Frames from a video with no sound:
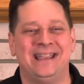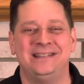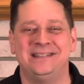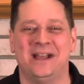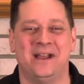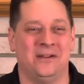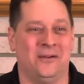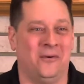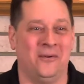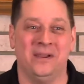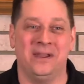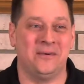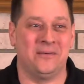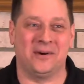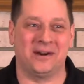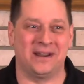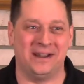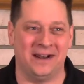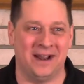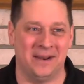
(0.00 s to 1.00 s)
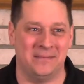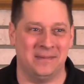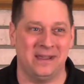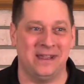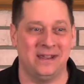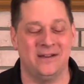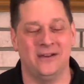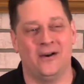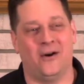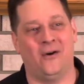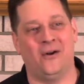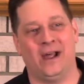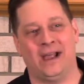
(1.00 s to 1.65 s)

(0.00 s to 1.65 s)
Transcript: he's not only working on me. Oh,